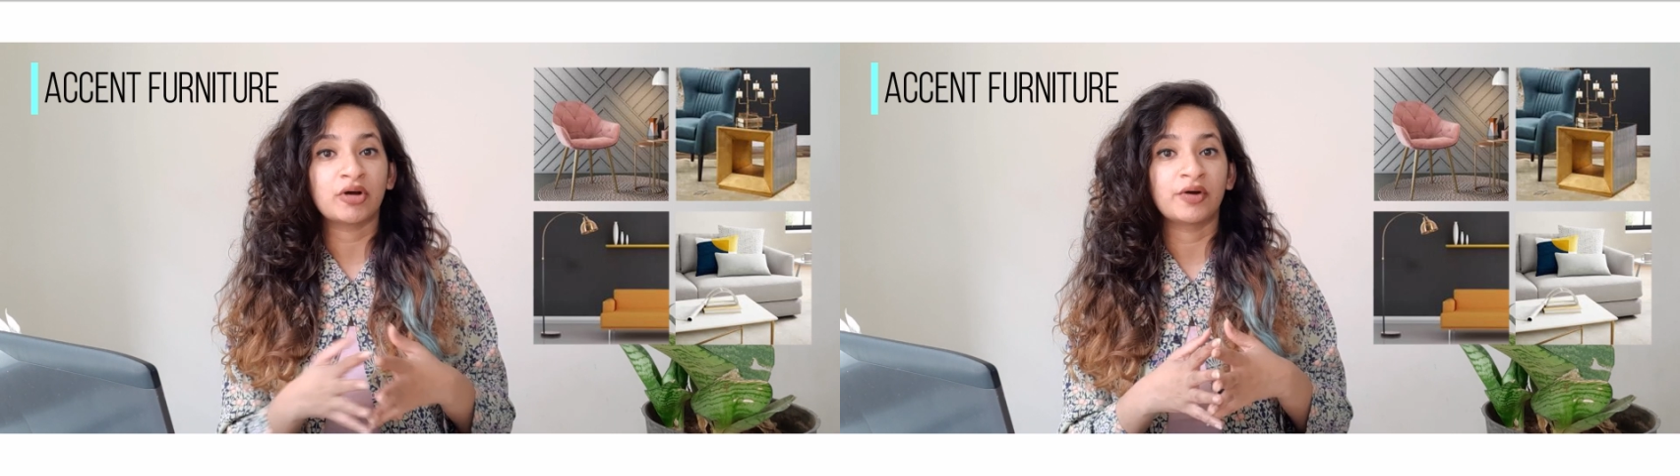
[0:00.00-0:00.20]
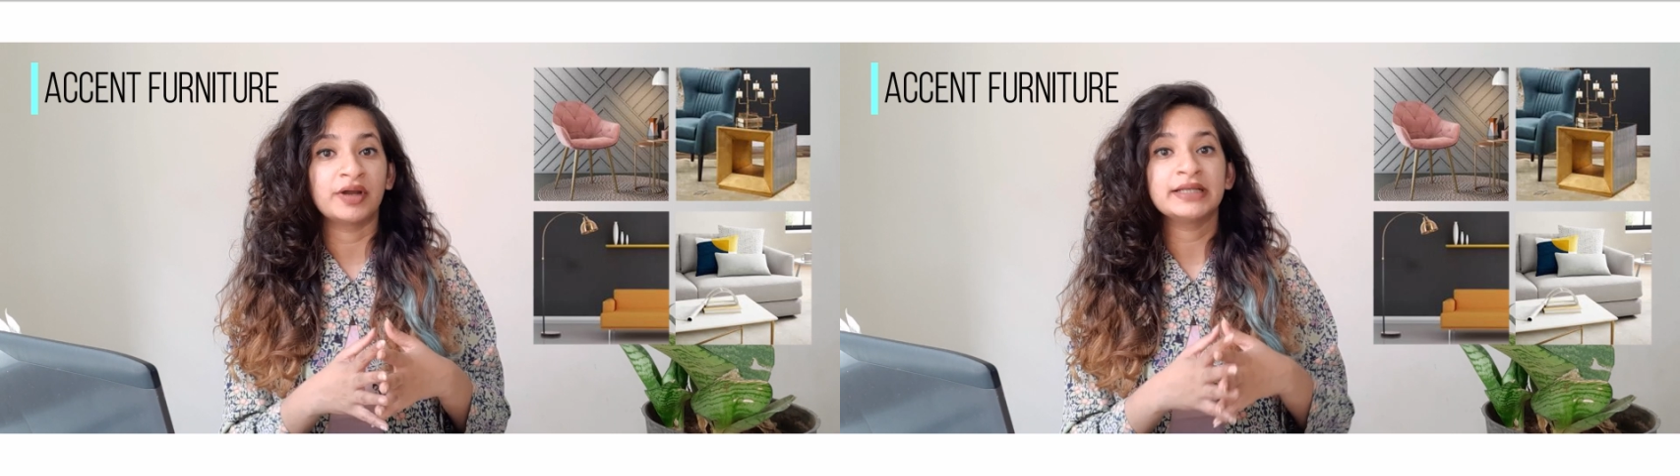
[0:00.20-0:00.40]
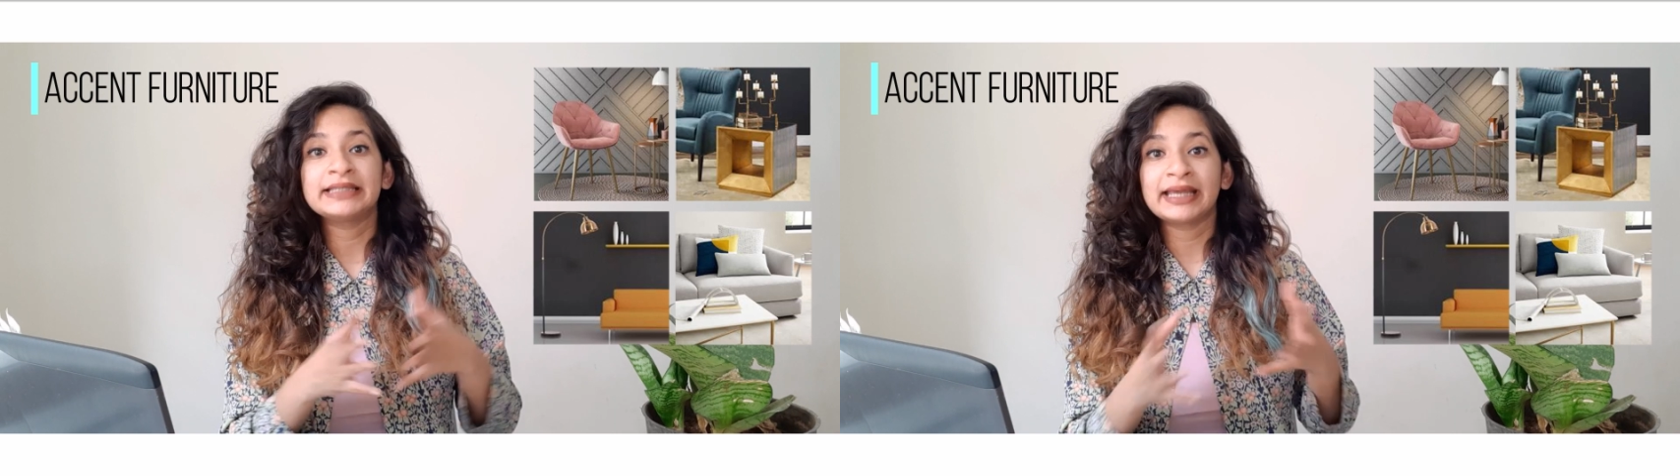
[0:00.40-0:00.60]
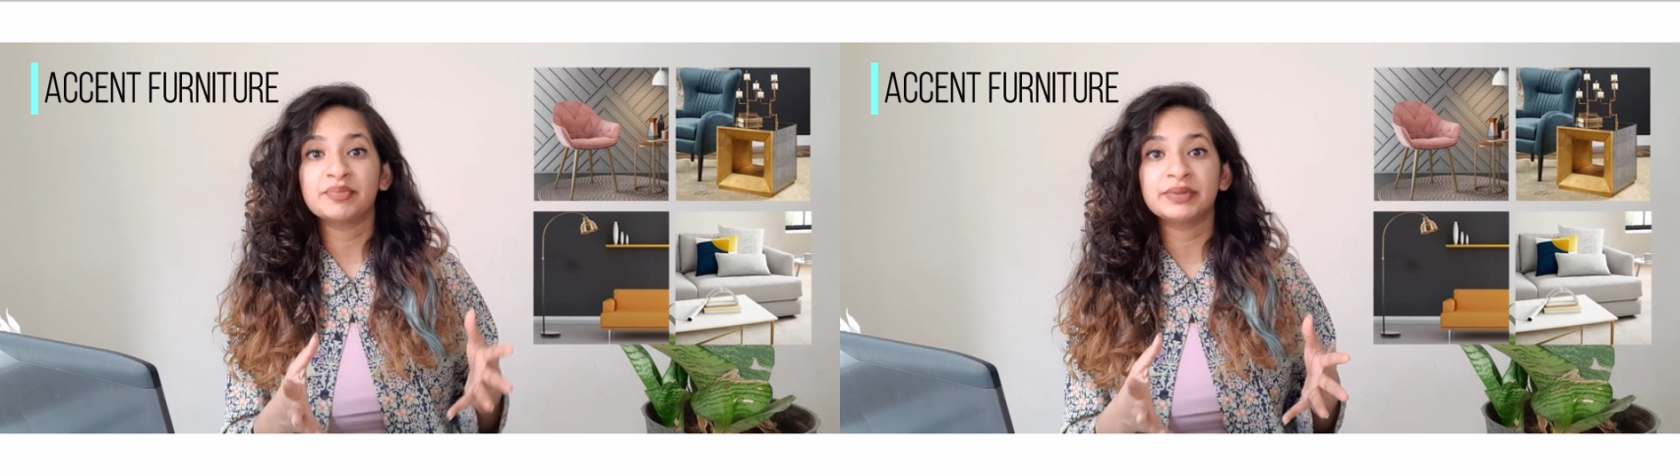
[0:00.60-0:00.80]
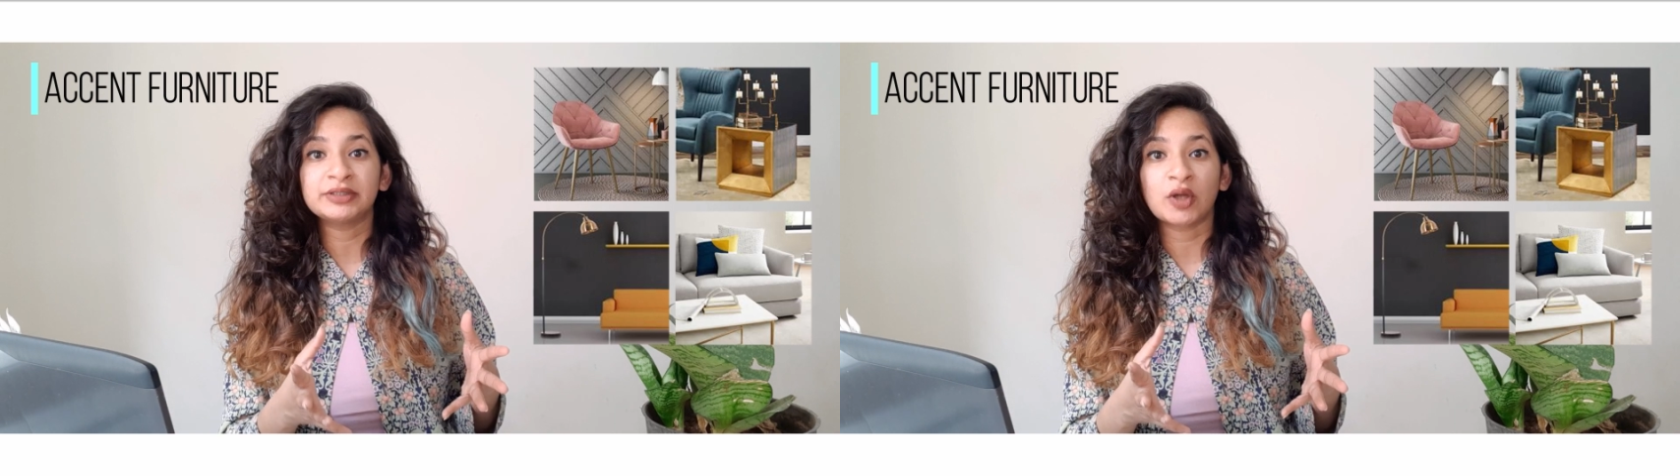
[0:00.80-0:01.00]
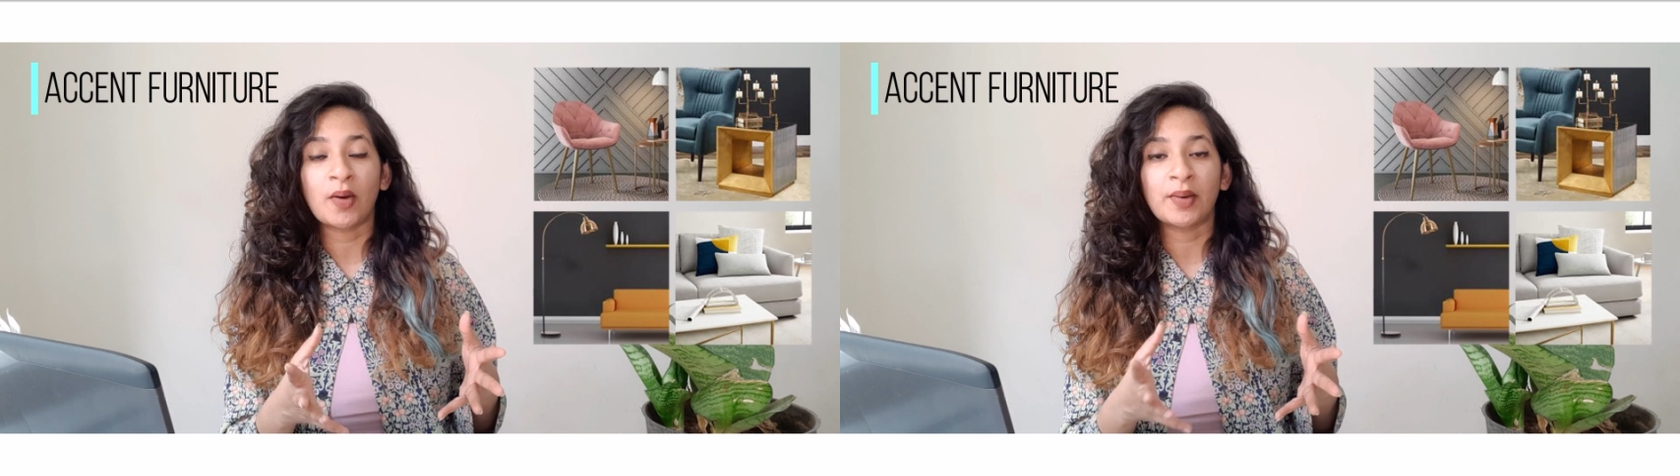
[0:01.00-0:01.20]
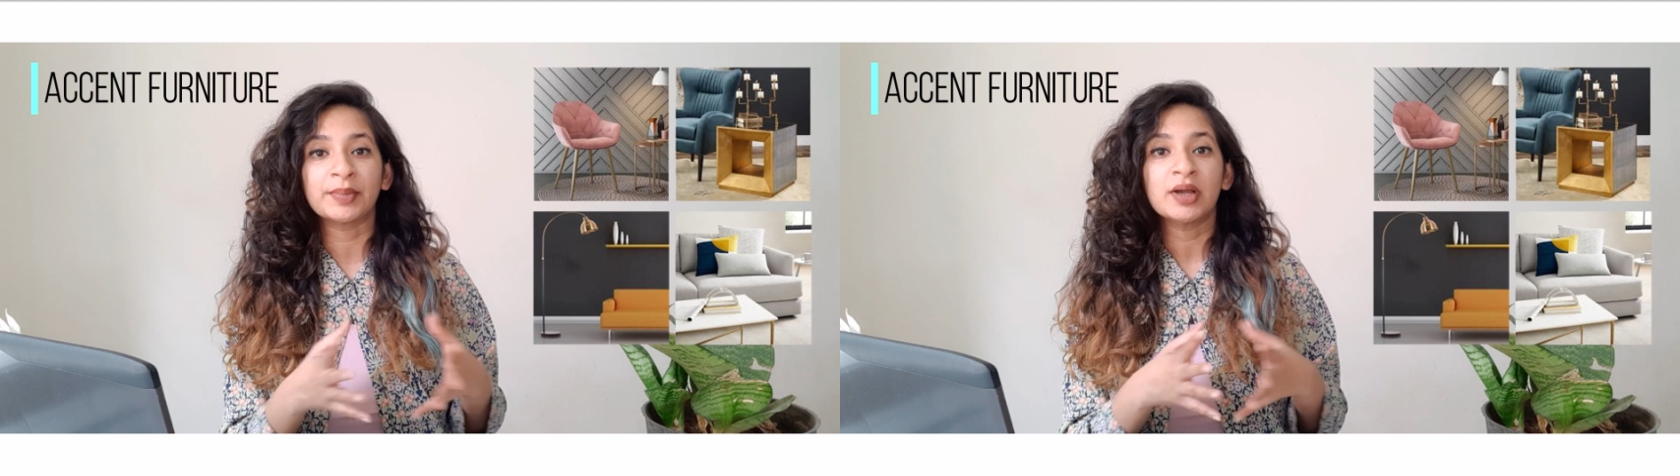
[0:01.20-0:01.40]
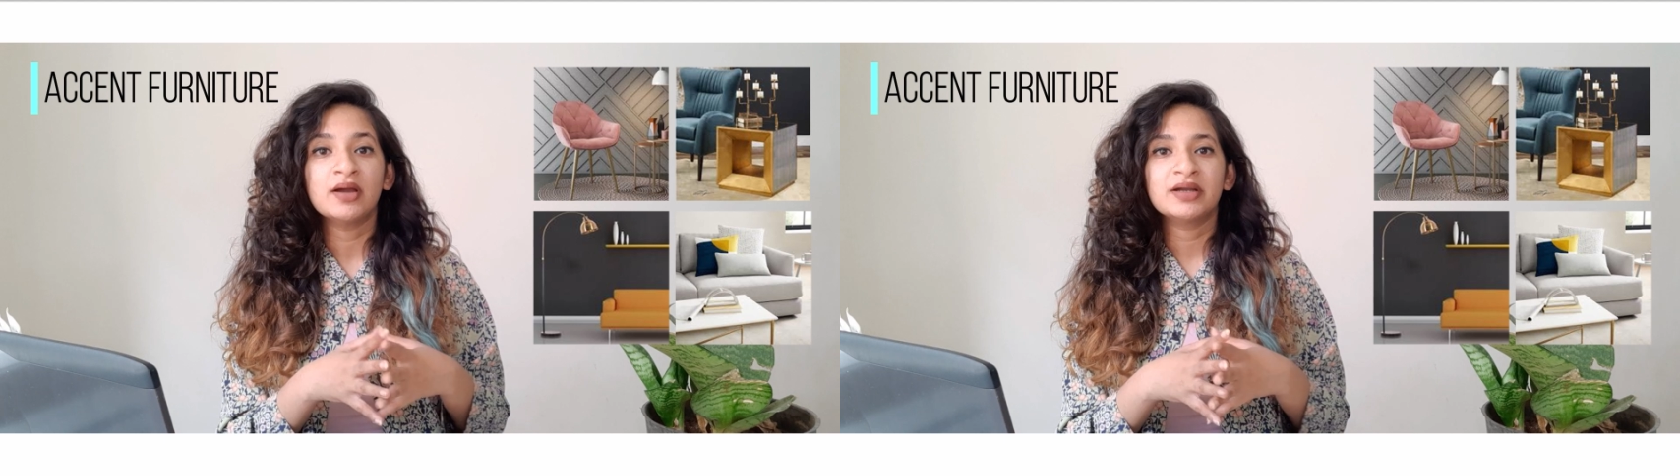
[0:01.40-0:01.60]
or tabletop
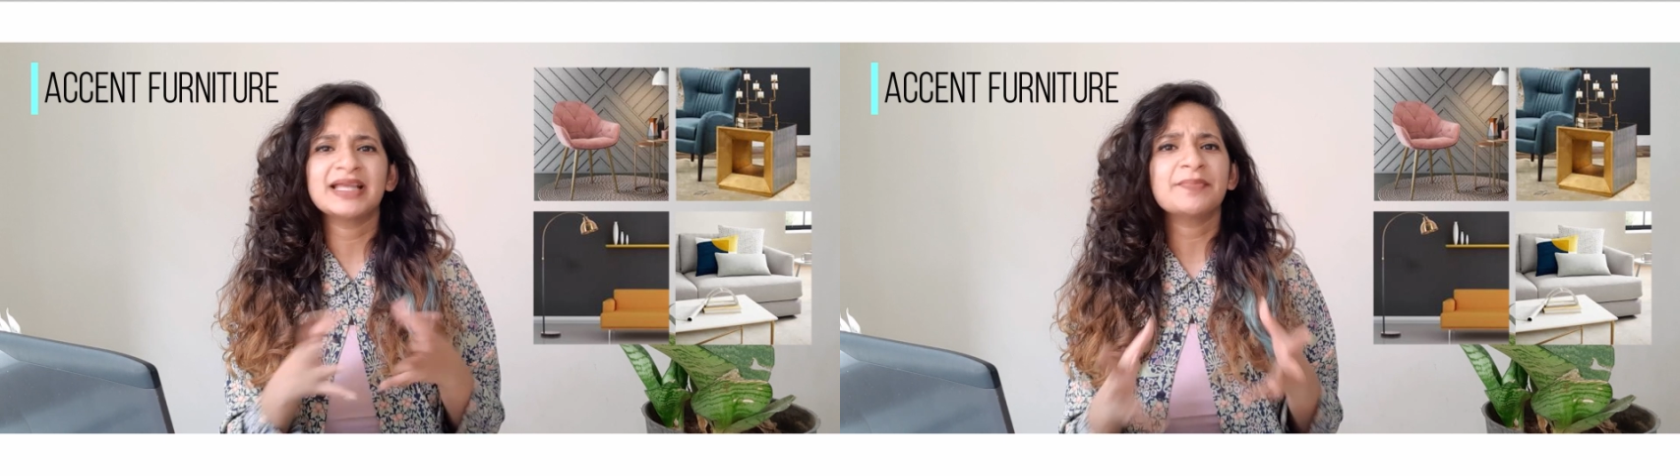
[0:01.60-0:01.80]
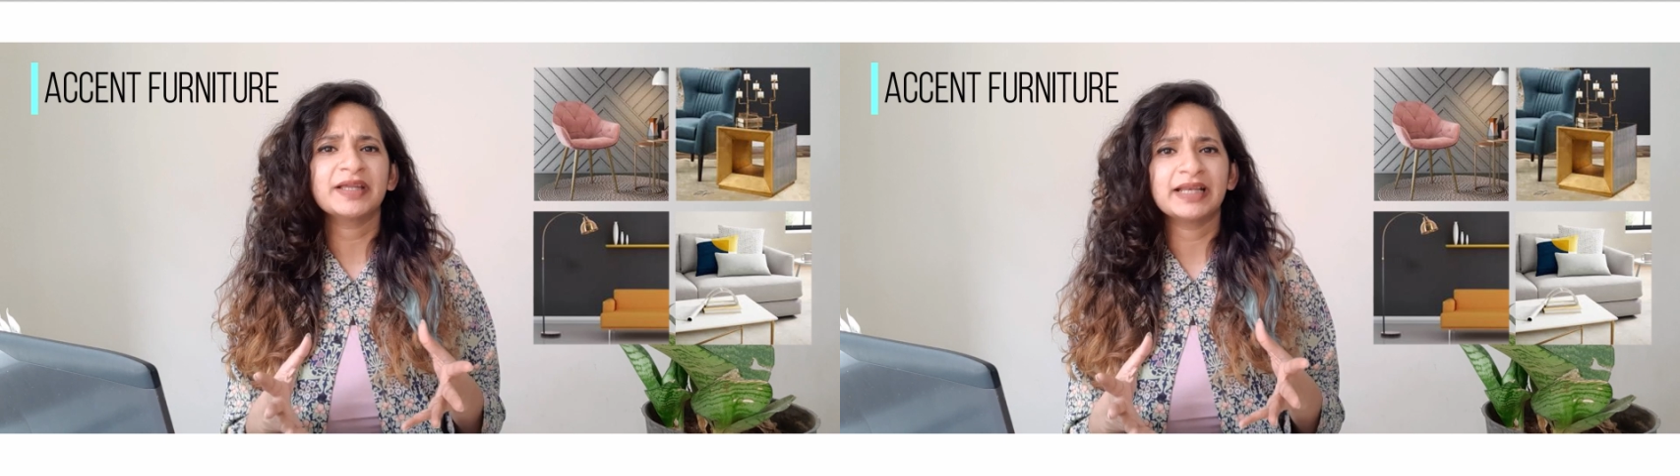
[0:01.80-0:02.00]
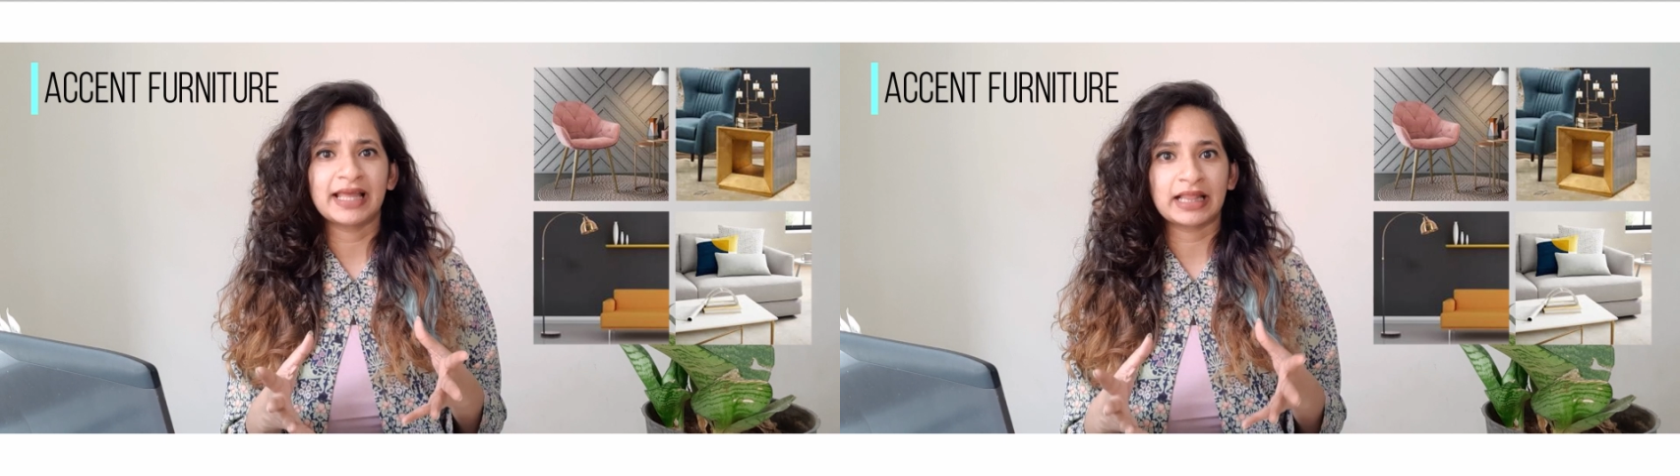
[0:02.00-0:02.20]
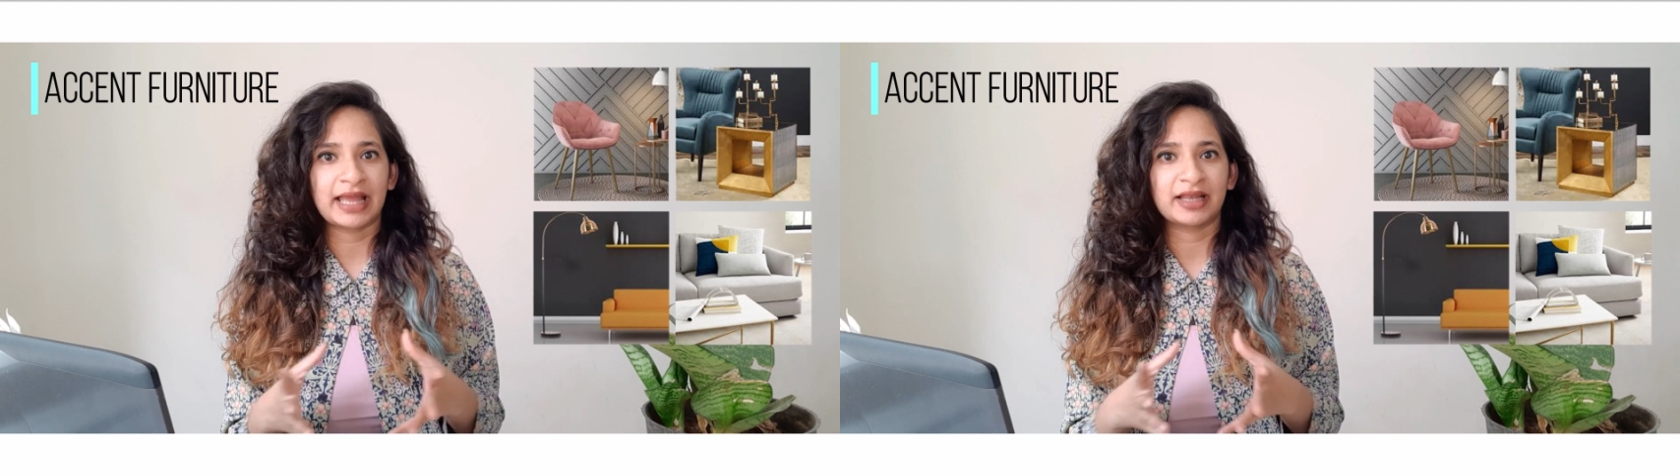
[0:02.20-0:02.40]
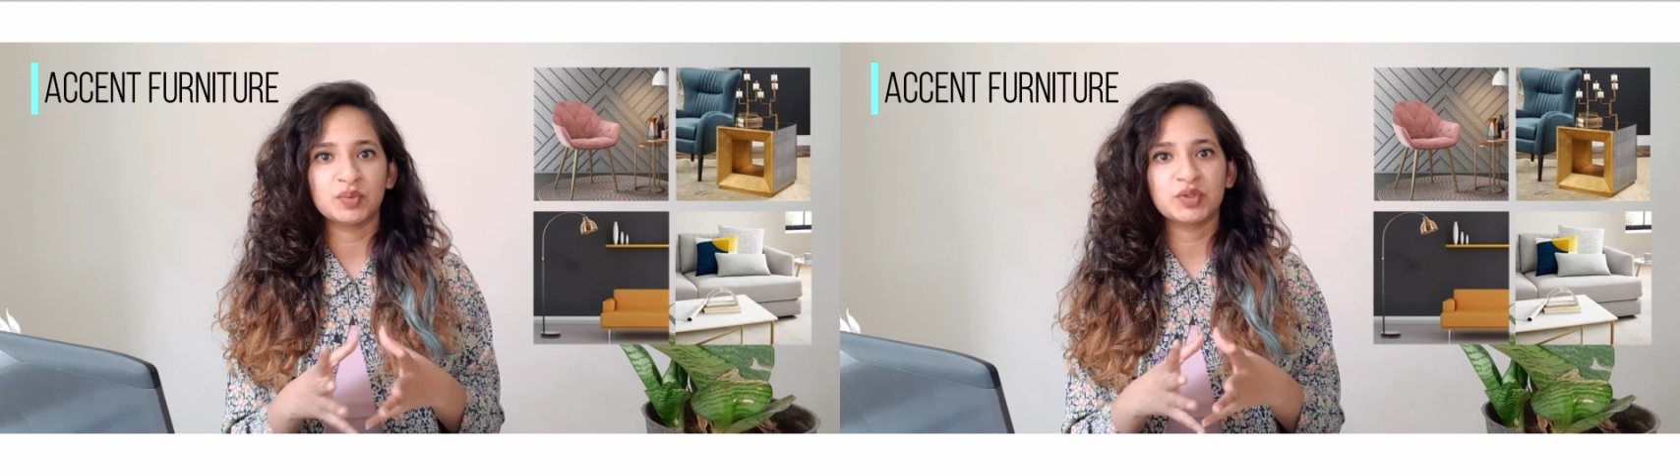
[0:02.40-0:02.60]
or something like that,